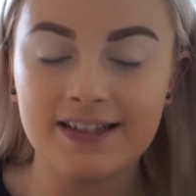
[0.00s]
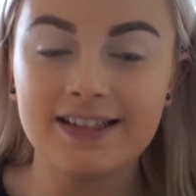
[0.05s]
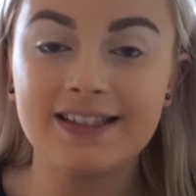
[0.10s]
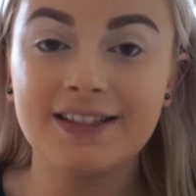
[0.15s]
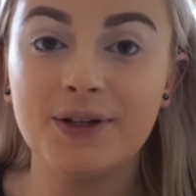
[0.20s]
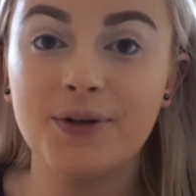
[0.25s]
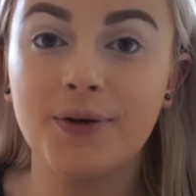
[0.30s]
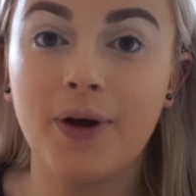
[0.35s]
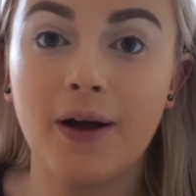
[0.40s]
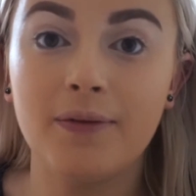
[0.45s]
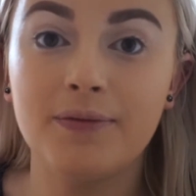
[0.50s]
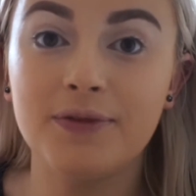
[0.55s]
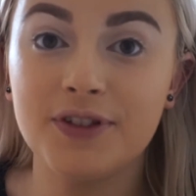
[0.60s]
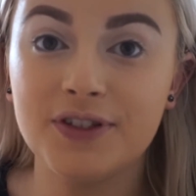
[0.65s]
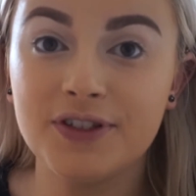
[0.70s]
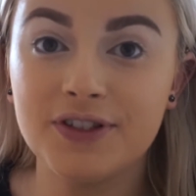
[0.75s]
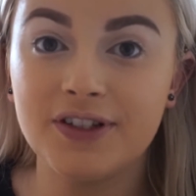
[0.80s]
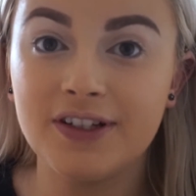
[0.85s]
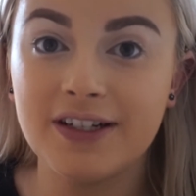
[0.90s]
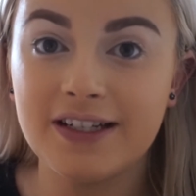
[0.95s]
So I'm
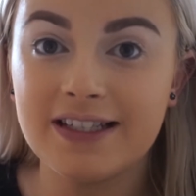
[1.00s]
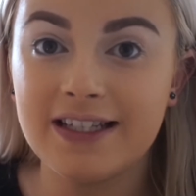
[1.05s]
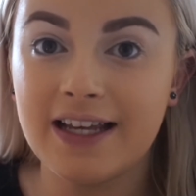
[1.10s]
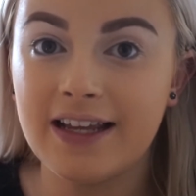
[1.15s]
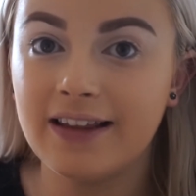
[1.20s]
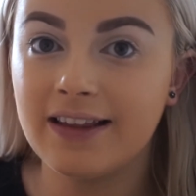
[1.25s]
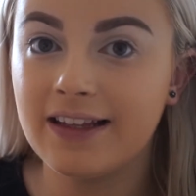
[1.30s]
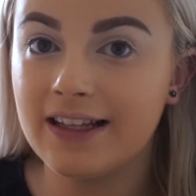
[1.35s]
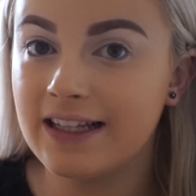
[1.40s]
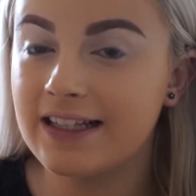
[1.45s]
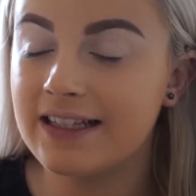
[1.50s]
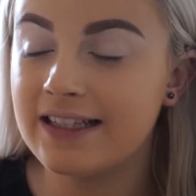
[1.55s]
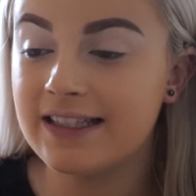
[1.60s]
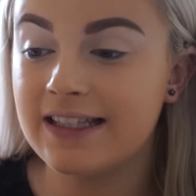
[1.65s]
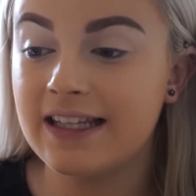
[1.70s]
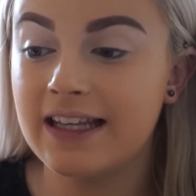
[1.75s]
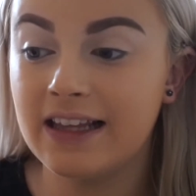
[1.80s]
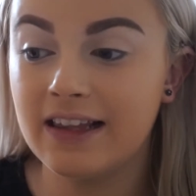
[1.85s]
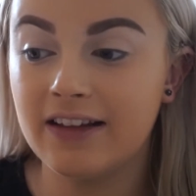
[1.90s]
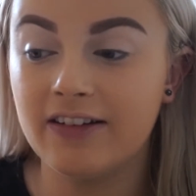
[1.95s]
just gonna take the
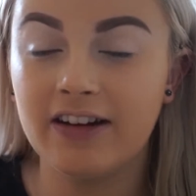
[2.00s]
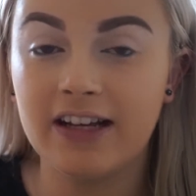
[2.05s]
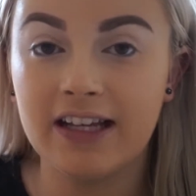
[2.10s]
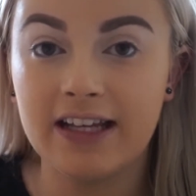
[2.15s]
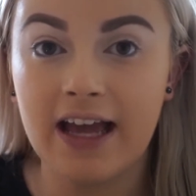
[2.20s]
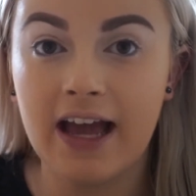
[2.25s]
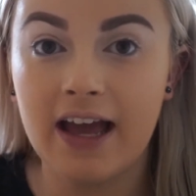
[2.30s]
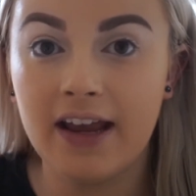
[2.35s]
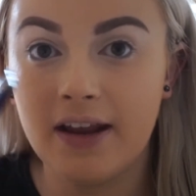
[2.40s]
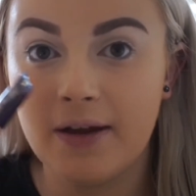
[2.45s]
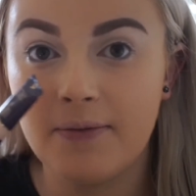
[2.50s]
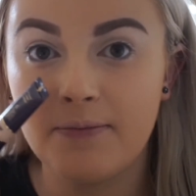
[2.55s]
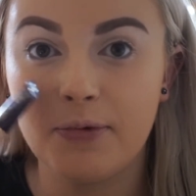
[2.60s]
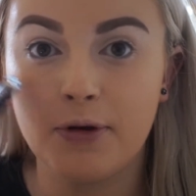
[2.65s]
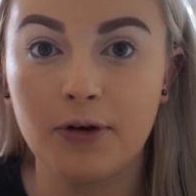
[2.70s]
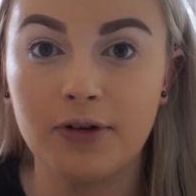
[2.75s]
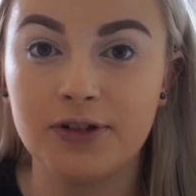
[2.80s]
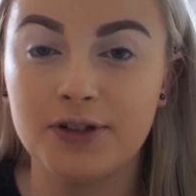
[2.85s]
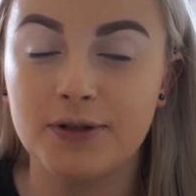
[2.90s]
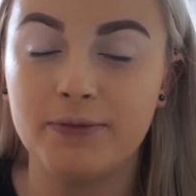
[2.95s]
concealer again and
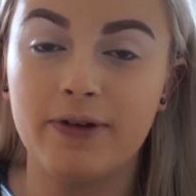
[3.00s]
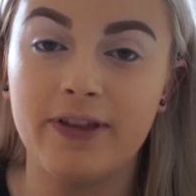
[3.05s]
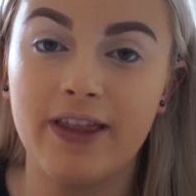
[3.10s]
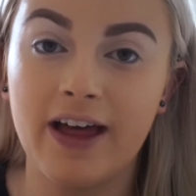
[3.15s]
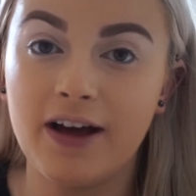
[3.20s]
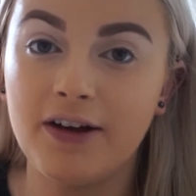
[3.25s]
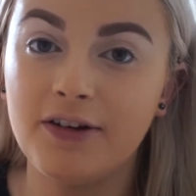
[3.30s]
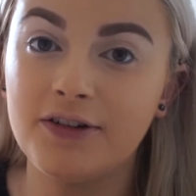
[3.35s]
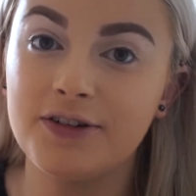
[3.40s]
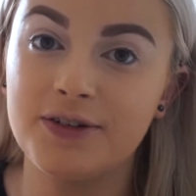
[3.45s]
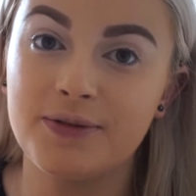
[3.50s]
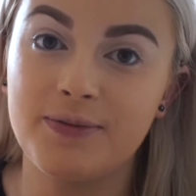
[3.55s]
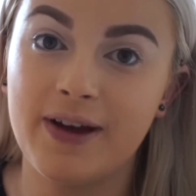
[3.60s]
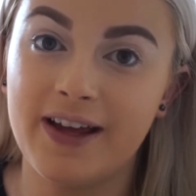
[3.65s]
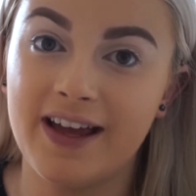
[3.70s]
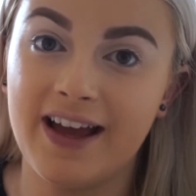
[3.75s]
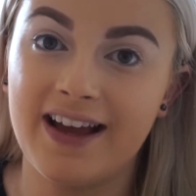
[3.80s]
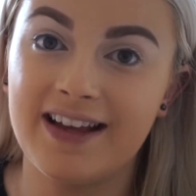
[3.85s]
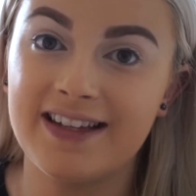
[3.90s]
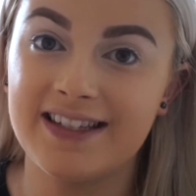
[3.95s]
put some of that under
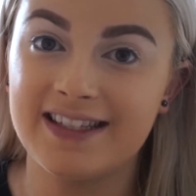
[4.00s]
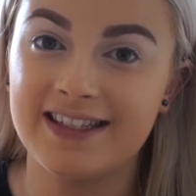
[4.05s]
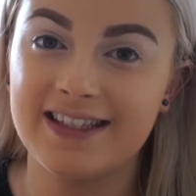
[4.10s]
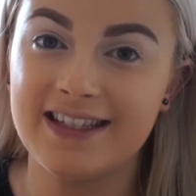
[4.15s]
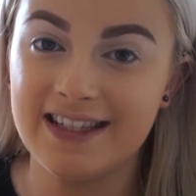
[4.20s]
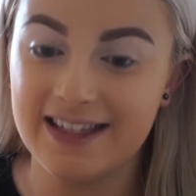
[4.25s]
my eyes and